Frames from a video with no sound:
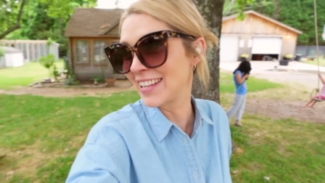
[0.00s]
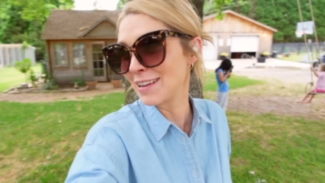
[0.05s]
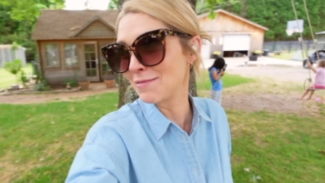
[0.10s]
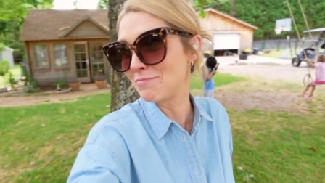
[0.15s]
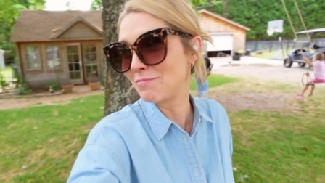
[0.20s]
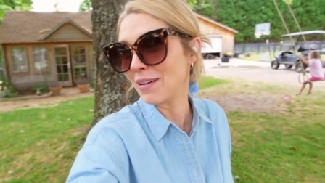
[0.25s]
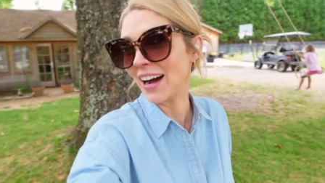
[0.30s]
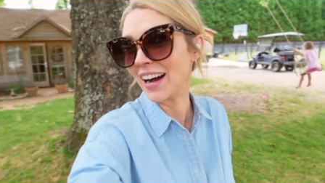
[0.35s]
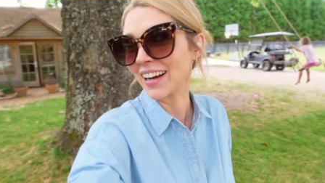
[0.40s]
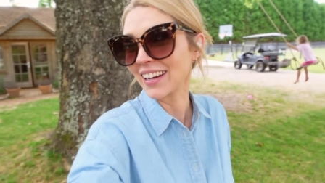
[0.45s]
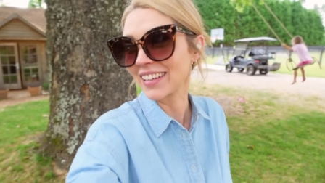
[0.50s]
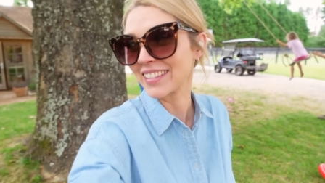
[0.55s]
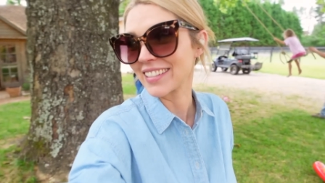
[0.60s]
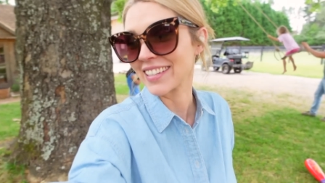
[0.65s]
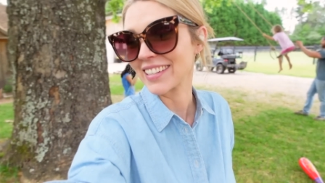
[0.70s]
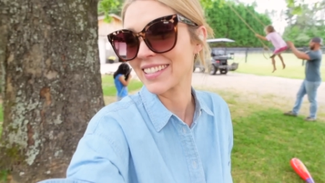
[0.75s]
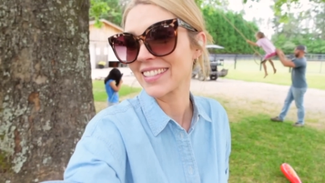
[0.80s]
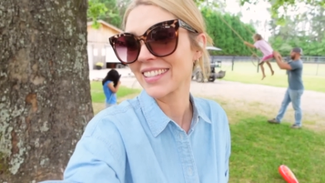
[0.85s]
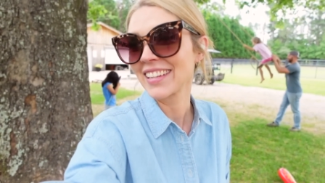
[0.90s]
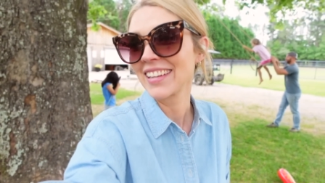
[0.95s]
the
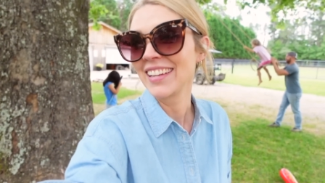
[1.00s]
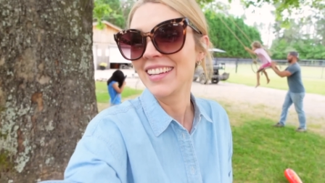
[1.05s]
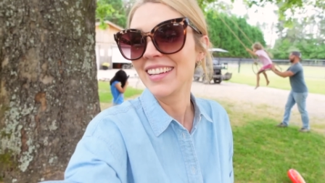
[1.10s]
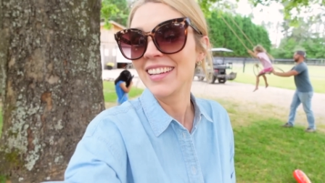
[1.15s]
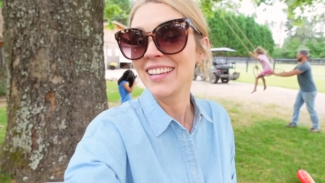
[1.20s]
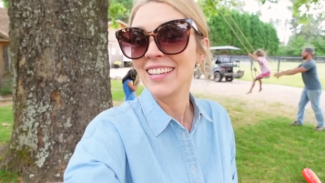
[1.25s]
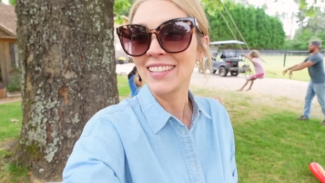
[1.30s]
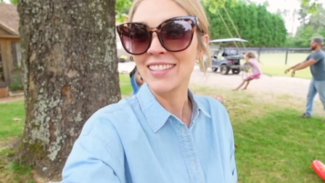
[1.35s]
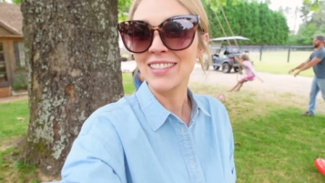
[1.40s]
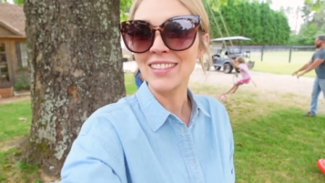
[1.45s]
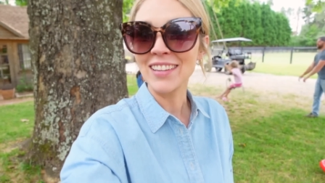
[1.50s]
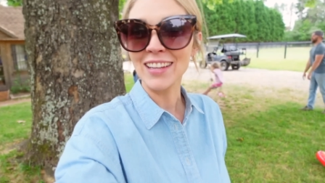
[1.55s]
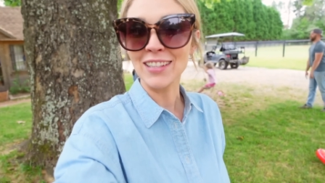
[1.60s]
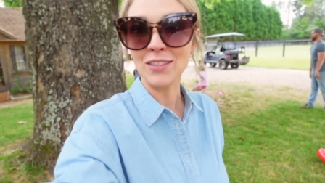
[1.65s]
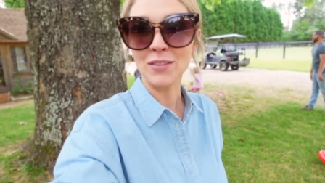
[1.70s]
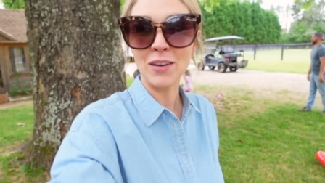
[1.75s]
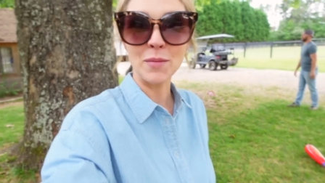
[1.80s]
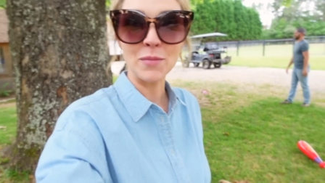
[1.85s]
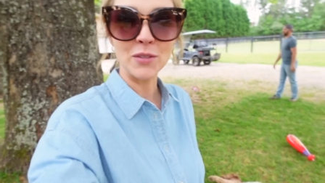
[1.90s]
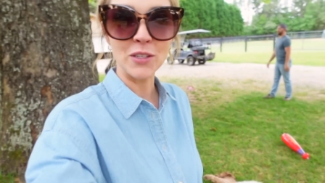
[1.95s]
boxes. So that's what I'm